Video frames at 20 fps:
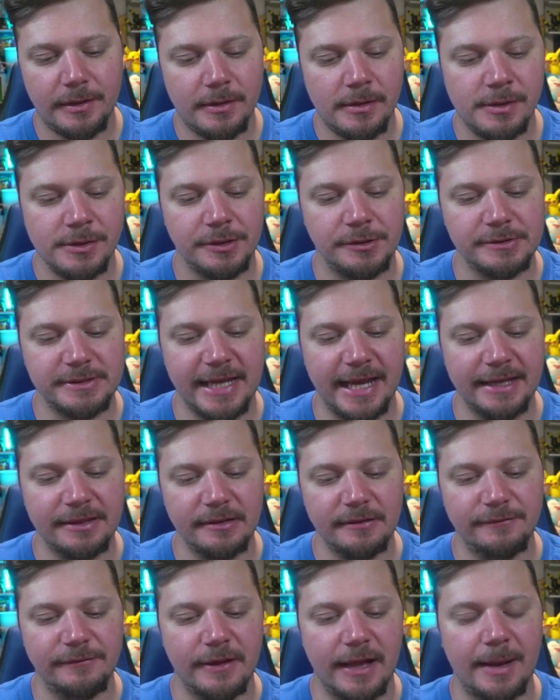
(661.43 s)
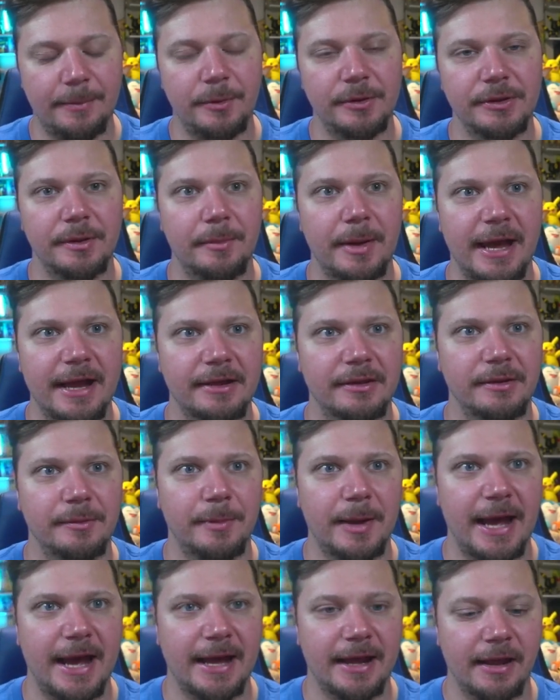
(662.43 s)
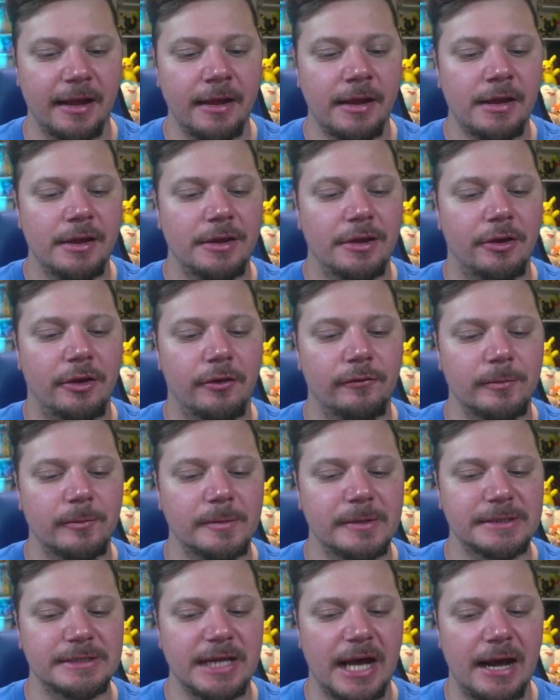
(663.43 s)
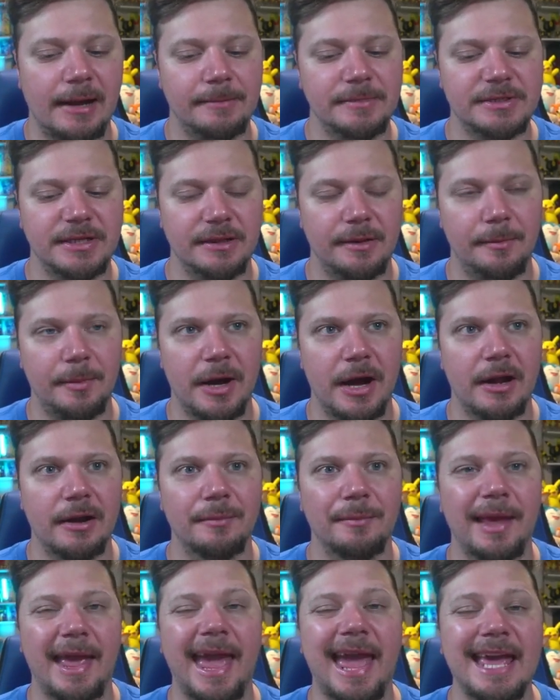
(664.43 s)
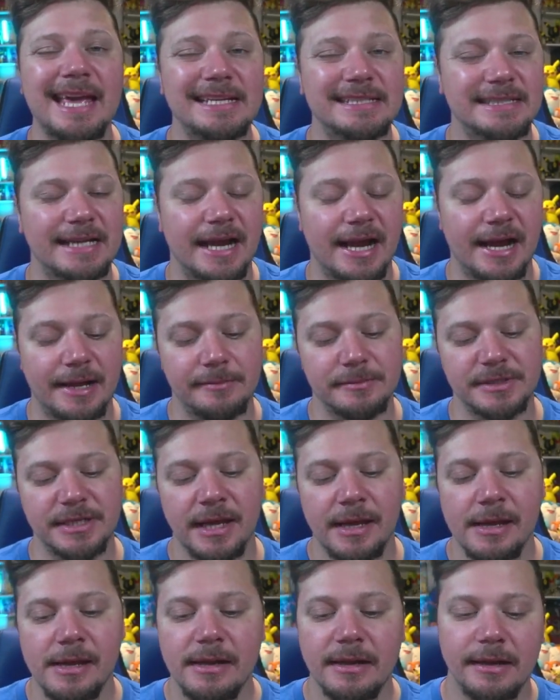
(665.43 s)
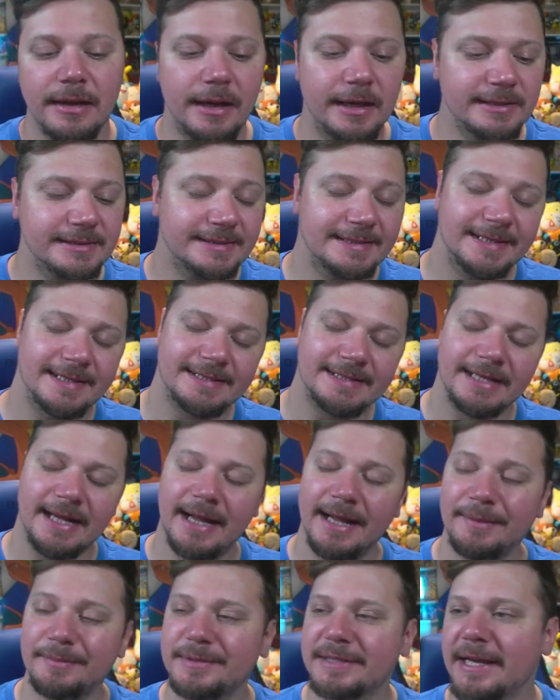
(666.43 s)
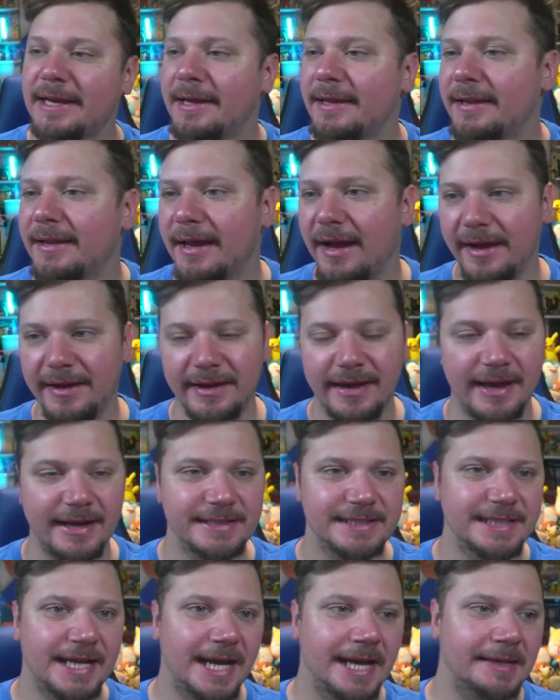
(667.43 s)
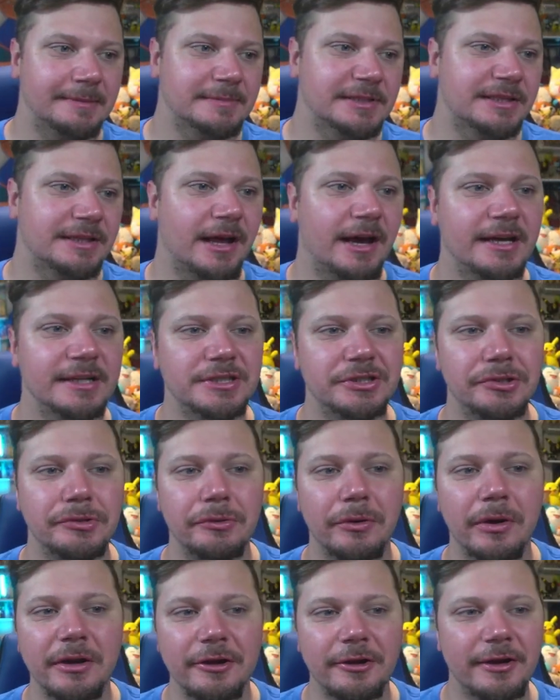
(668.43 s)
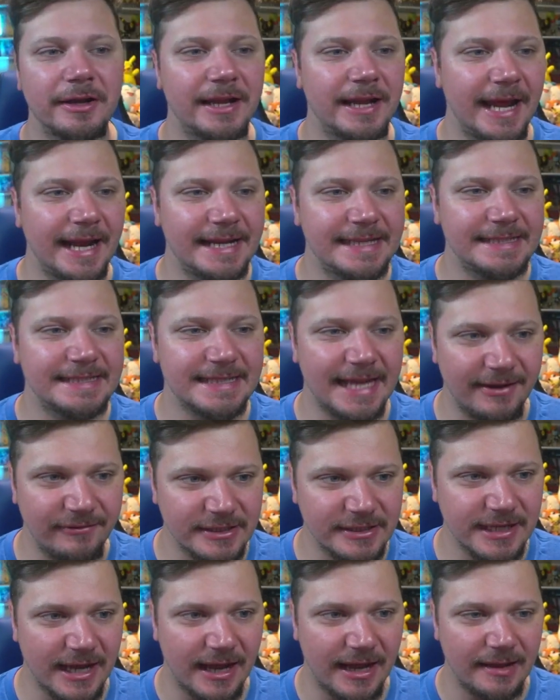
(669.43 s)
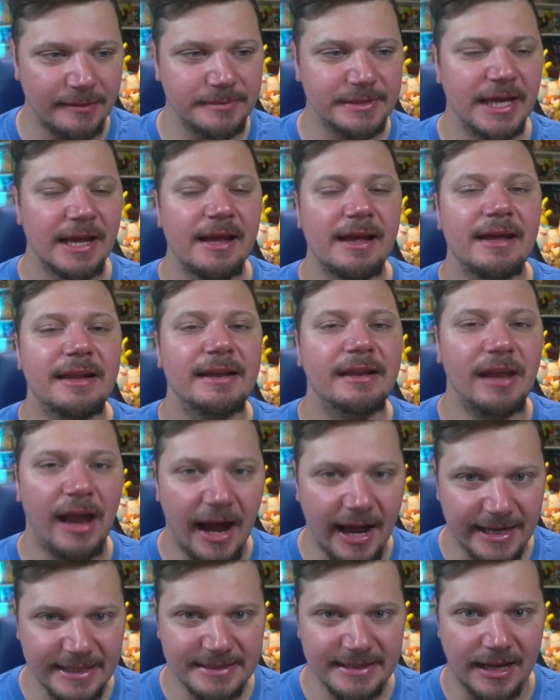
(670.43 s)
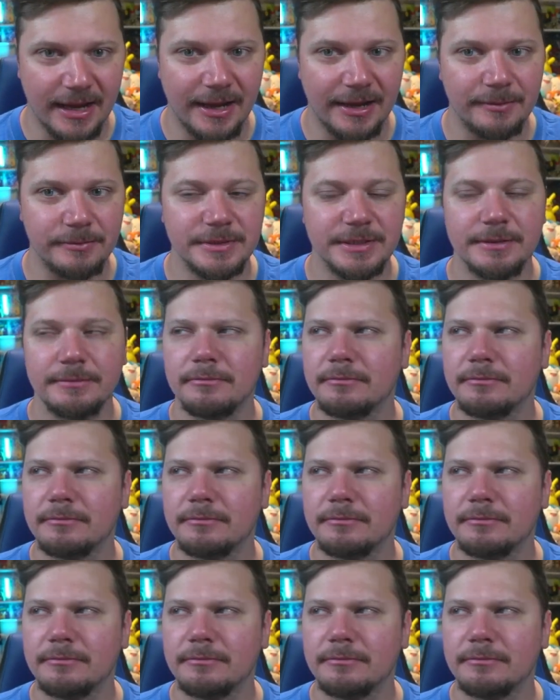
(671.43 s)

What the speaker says: You take the flap on the back of the pack, you go from the top to the bottom 8 times. Not 6 times, not 9 times, not 287 times, 9 times.